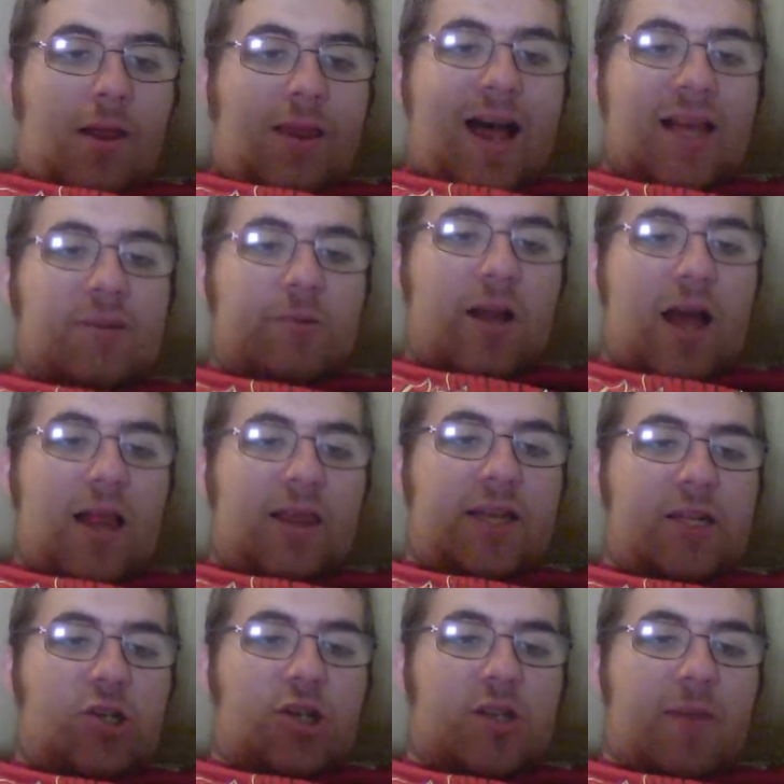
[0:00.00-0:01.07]
Last but not
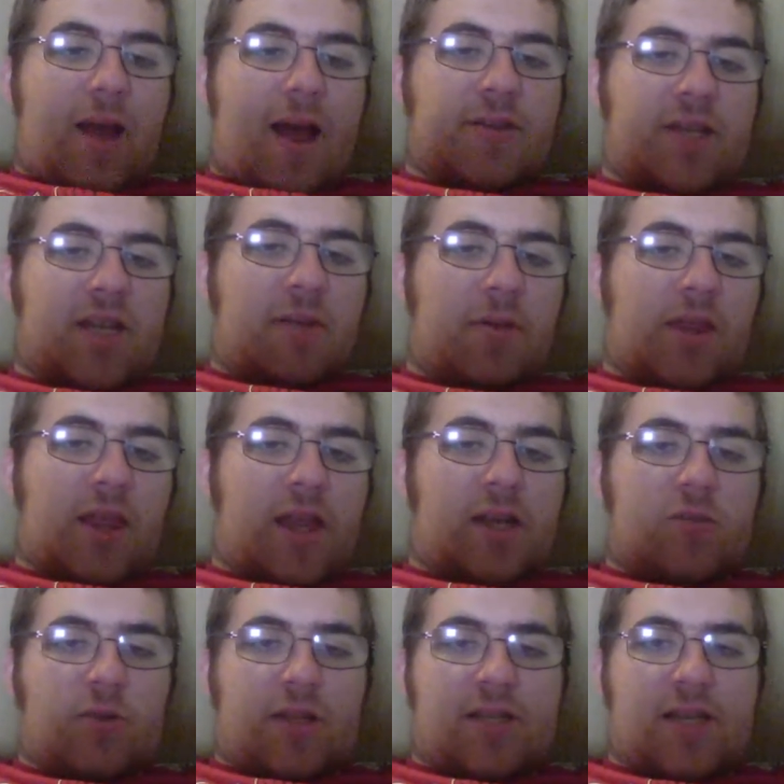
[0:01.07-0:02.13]
least, just some housekeeping
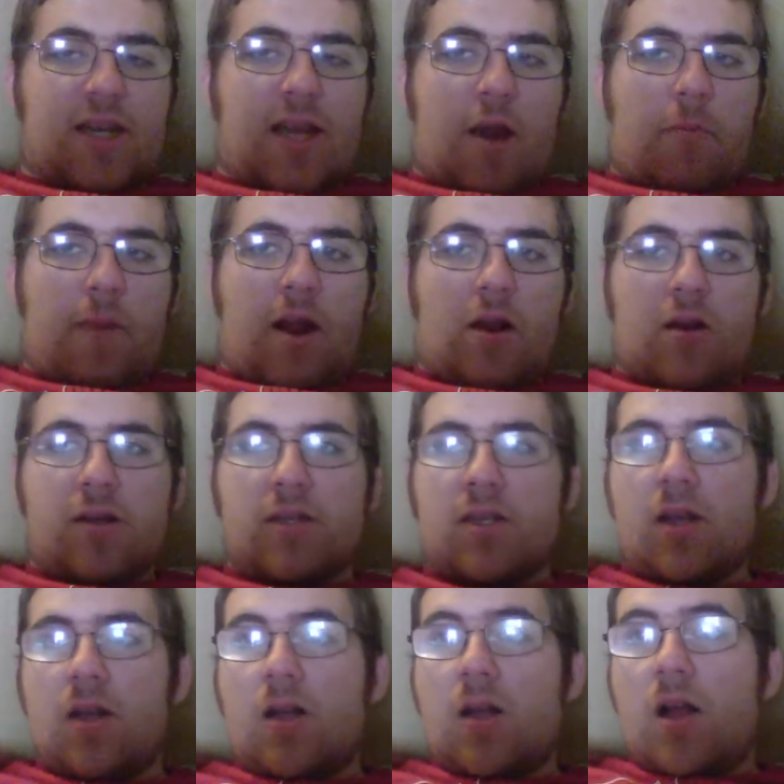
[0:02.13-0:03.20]
things with the Seattle
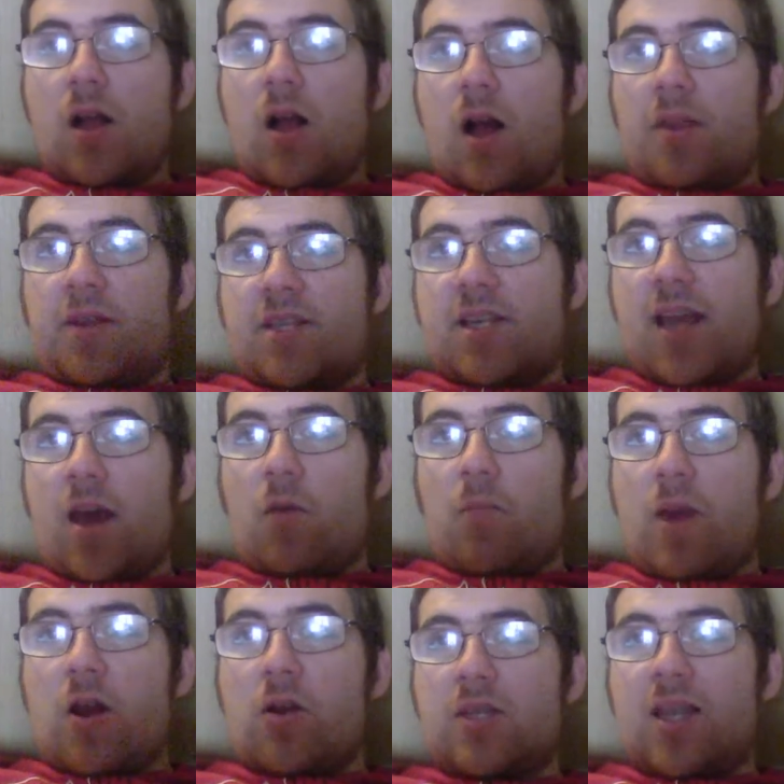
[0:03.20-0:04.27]
Mariners. The Seattle
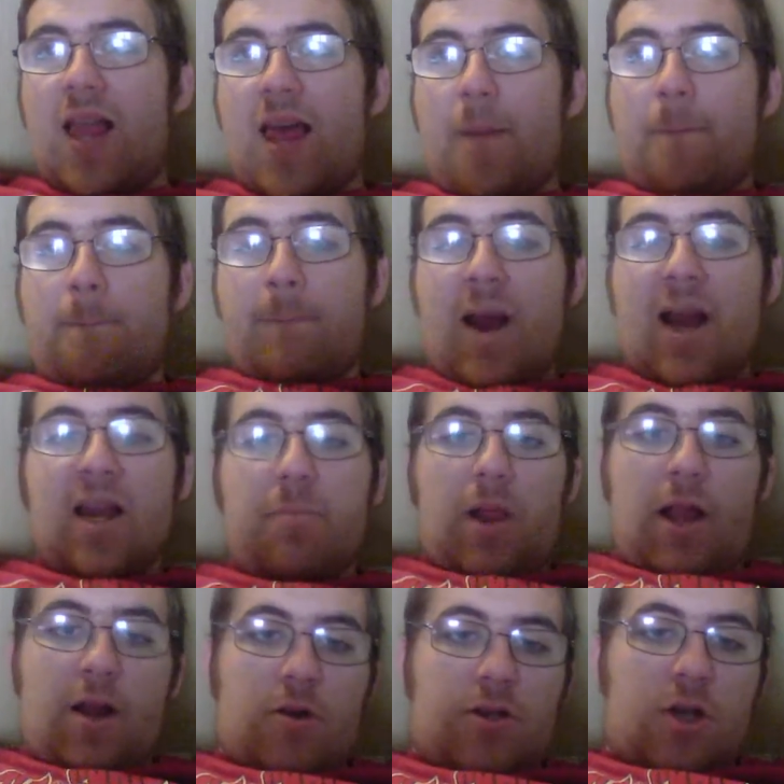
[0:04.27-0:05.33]
Mariners let many
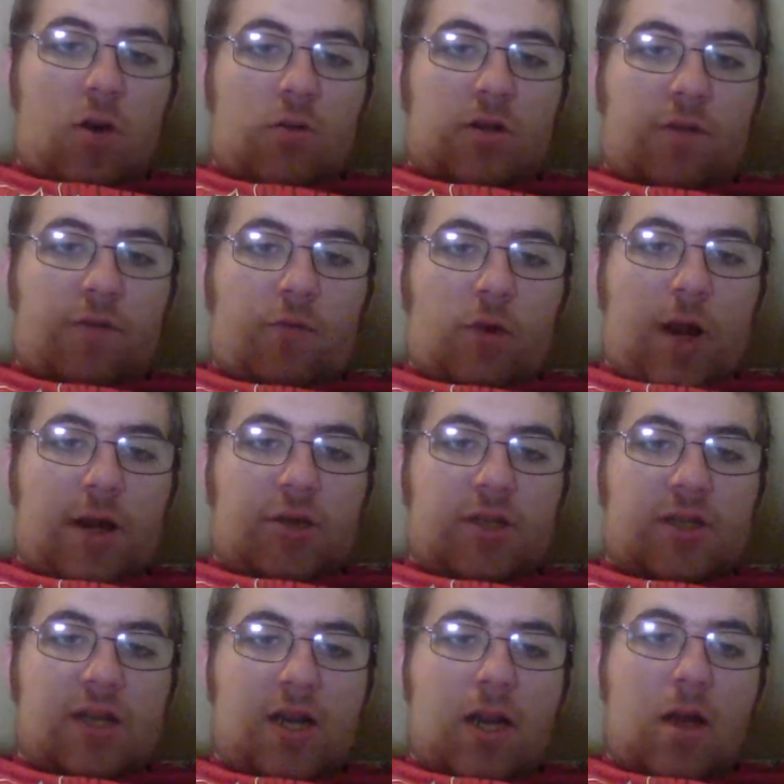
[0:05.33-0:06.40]
players go to the free
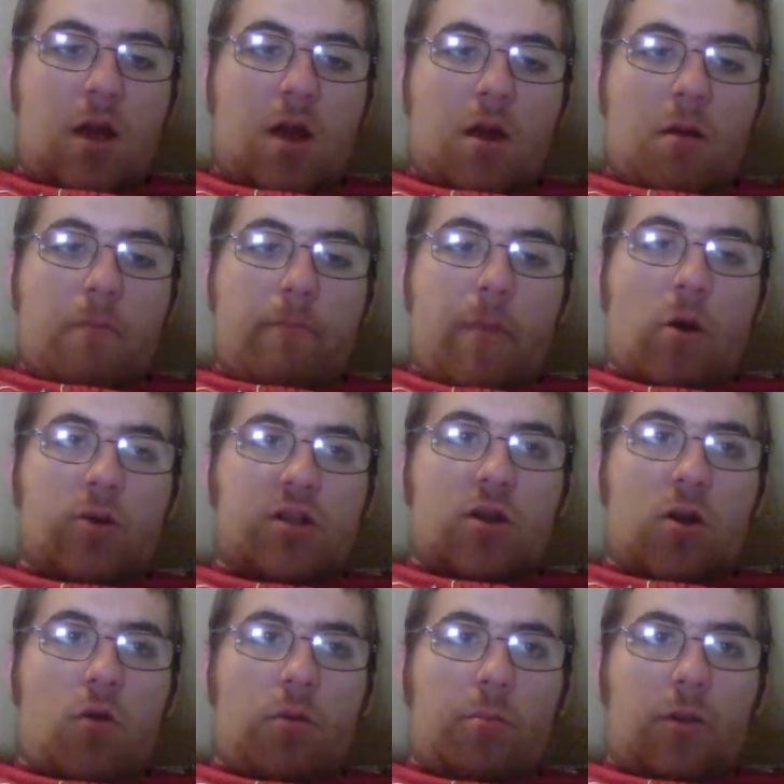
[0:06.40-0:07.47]
agency.
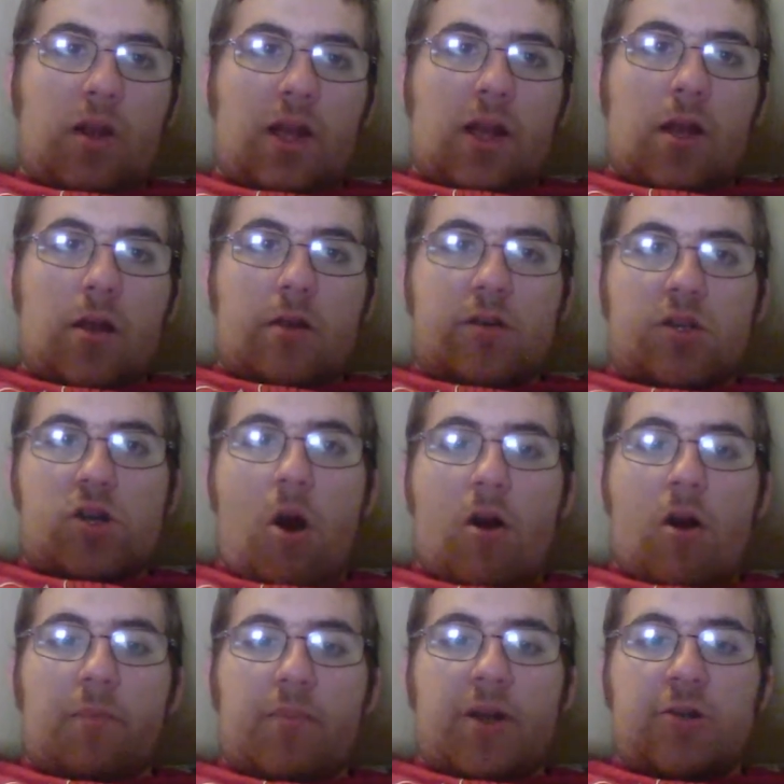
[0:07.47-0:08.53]
Most notably,
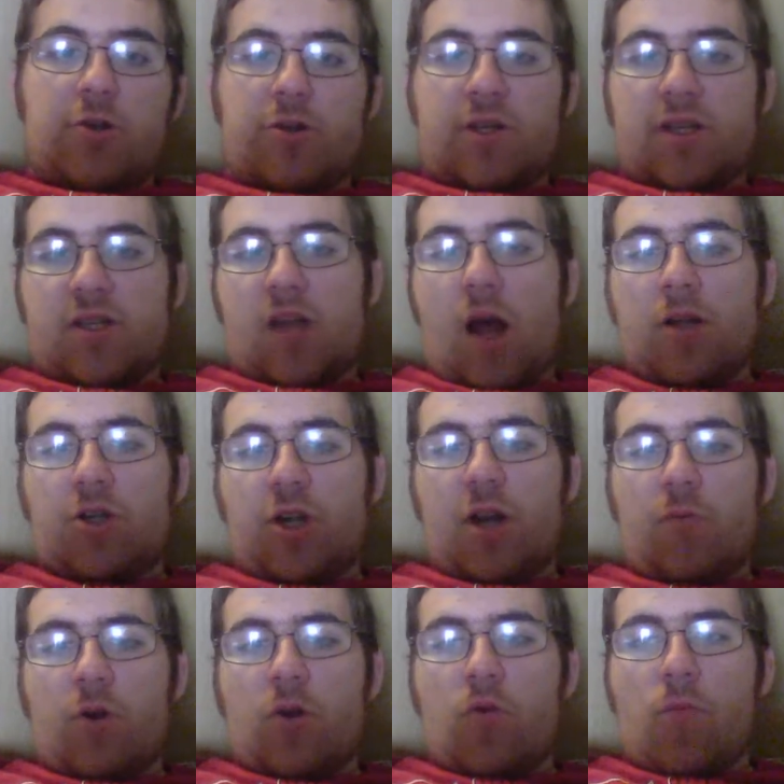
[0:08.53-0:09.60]
starting pitchers Sasashi
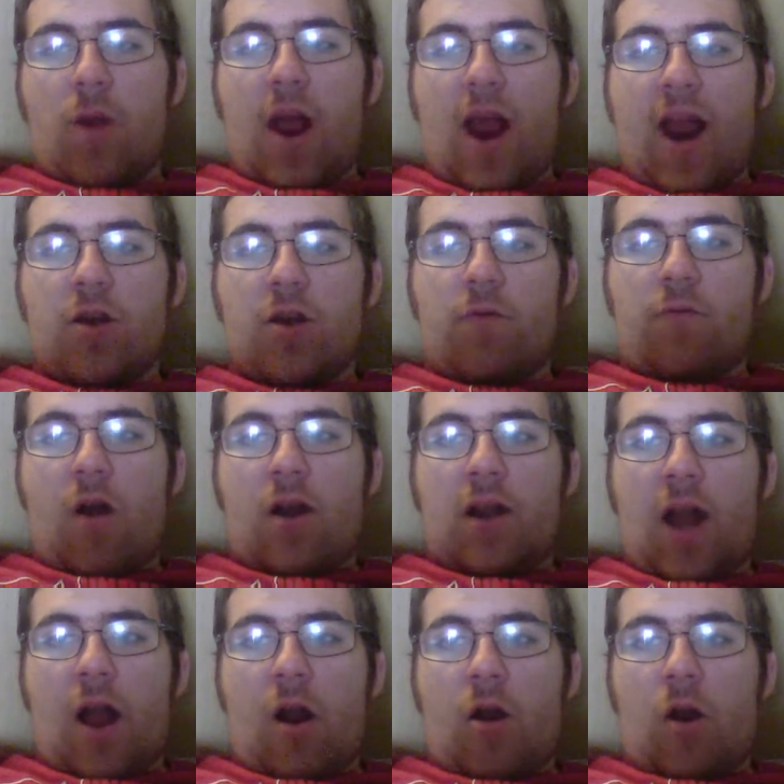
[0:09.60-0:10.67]
Iwakuma and
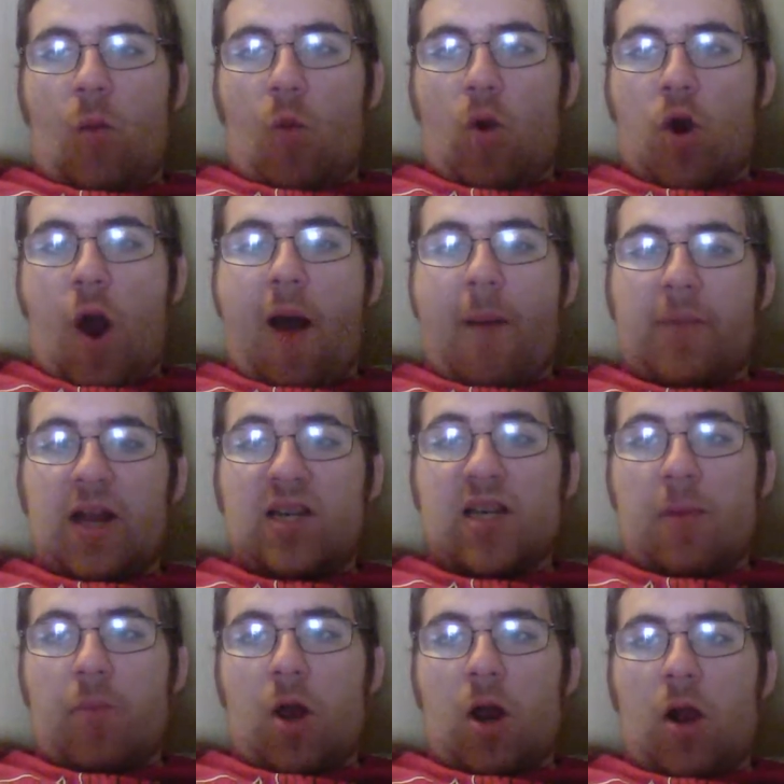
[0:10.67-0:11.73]
Giovanni Gallardo were not picked
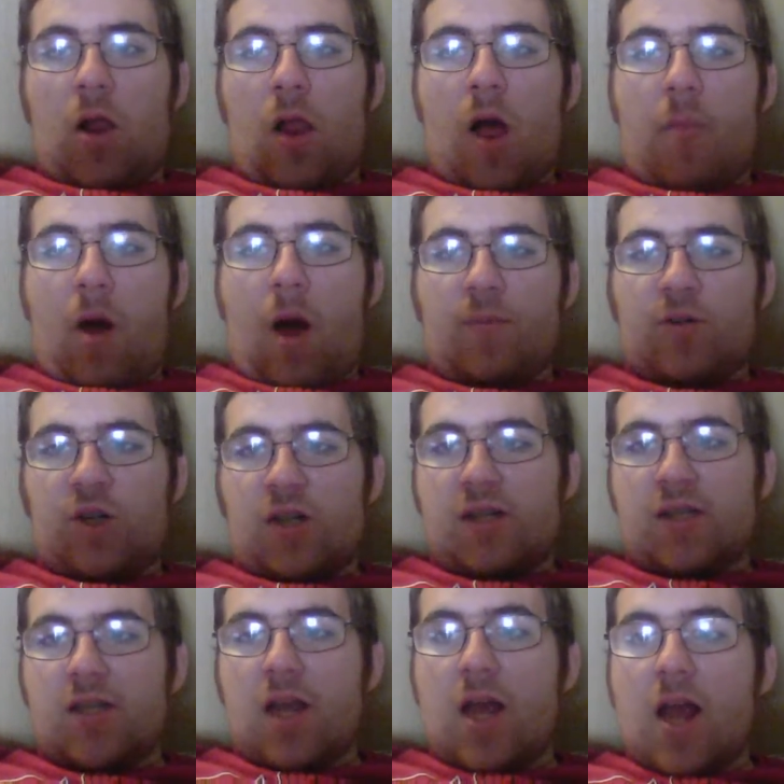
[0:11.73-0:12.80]
up on club
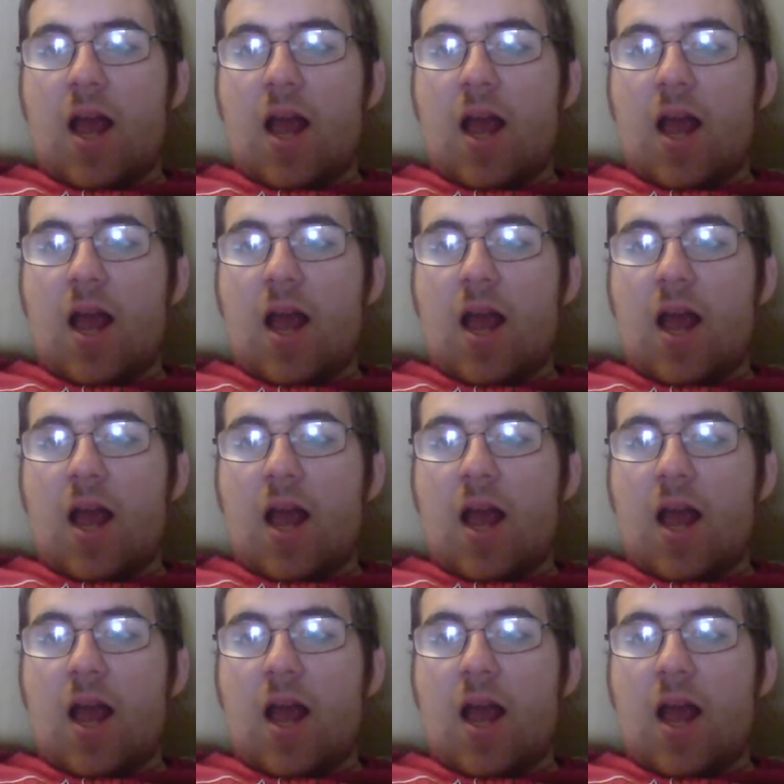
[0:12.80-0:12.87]
options,